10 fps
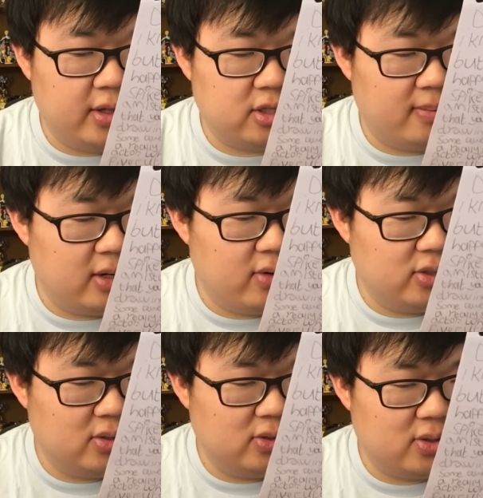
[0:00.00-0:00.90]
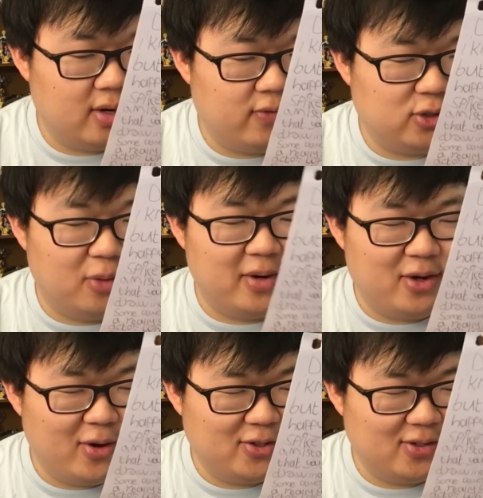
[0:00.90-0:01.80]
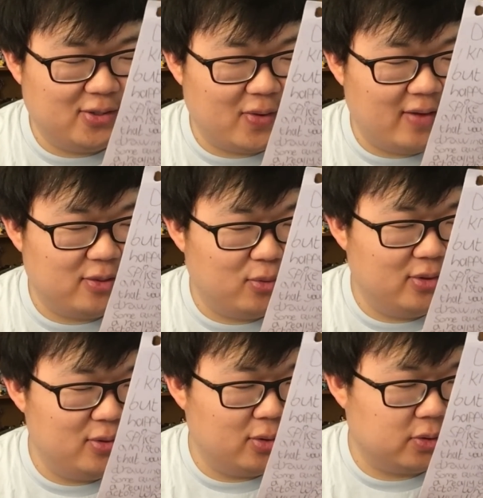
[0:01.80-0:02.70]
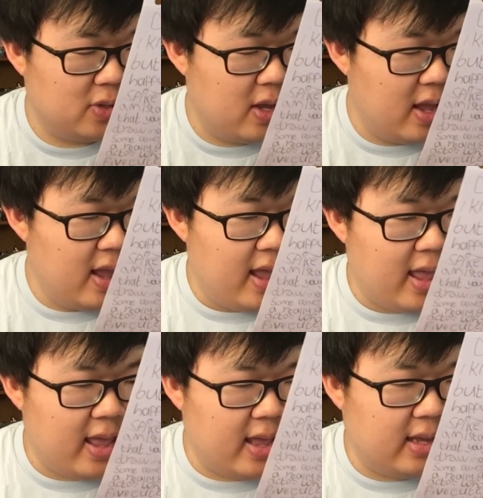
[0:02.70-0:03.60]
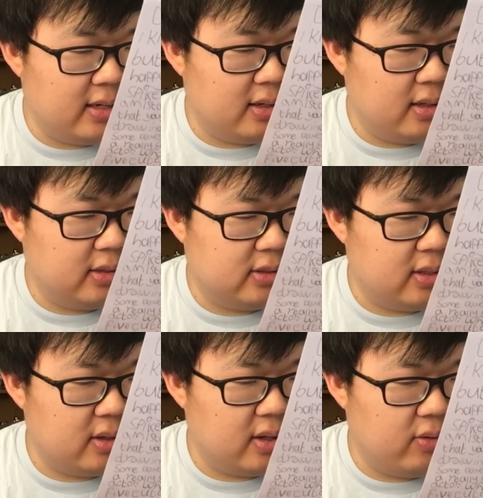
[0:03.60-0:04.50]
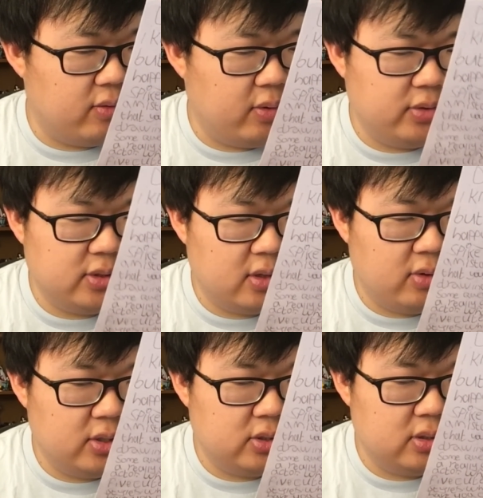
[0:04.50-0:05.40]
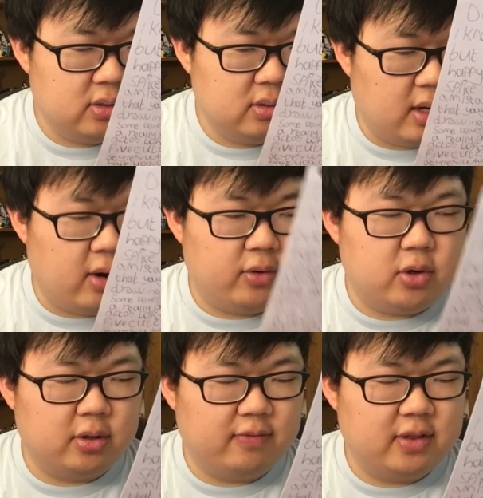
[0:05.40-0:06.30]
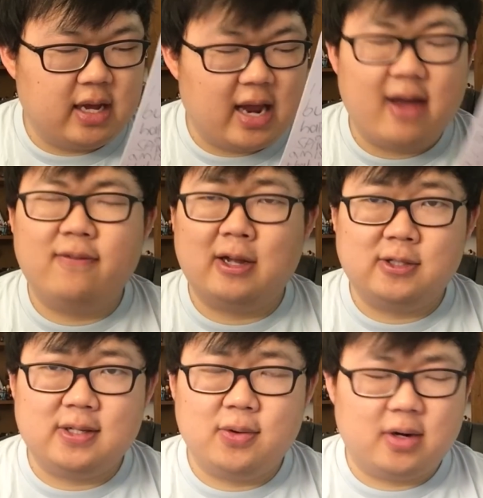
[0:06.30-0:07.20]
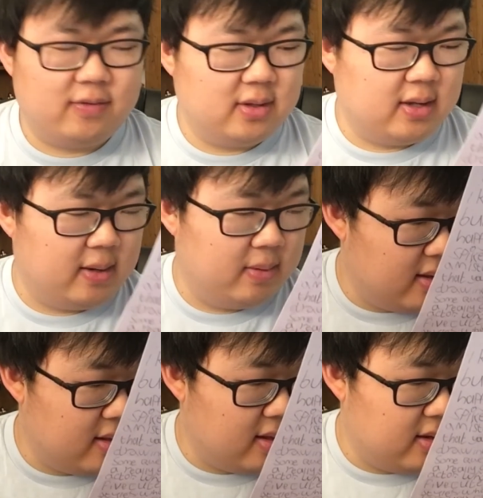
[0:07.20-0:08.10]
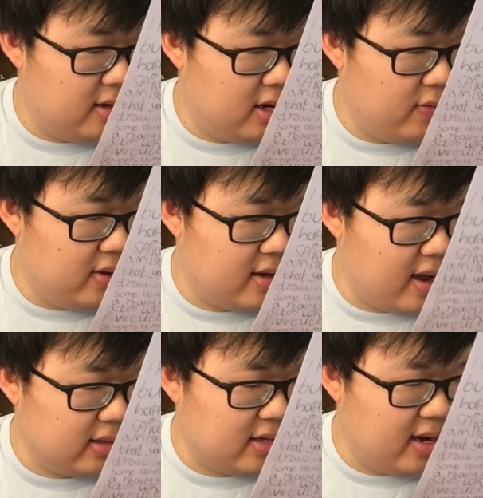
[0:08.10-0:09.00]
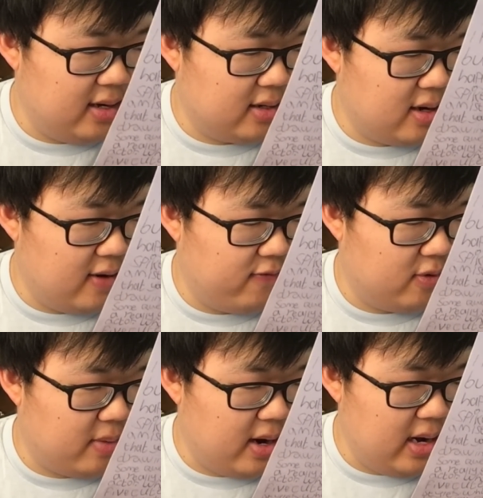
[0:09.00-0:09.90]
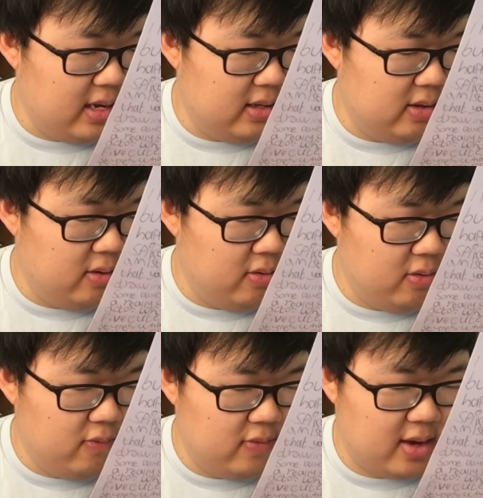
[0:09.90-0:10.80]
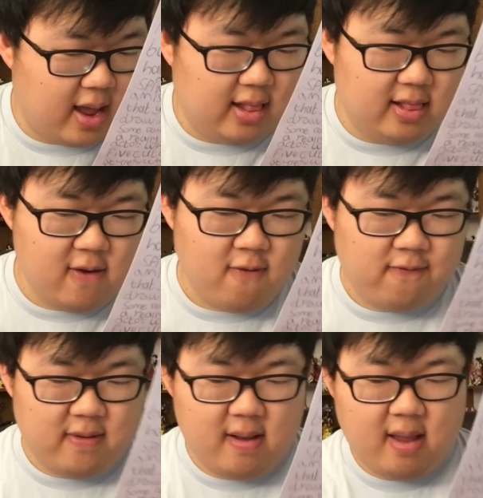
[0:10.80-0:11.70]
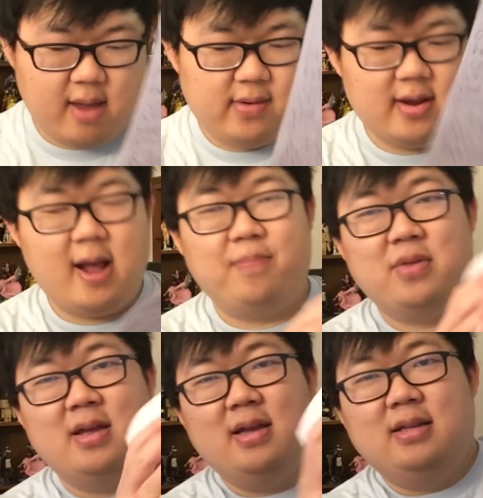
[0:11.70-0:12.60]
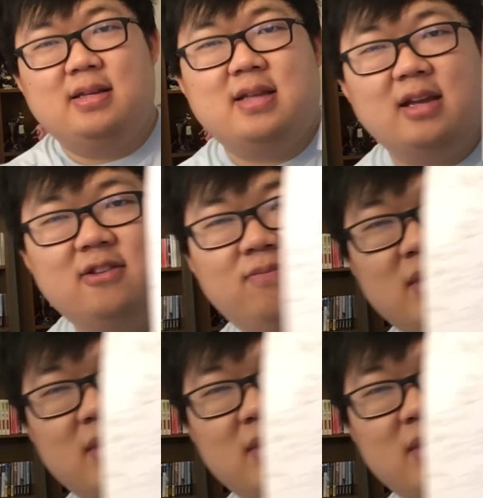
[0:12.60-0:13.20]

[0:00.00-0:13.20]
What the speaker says: that's all my questions. Sorry for so many questions, so I have some more doodles. And let's see, what was the question? Oh, Yona of the Dawn. I have not seen Yona of the Dawn. And then here we got Tanaka from Haikyuu, we got Luffy, and we got Detective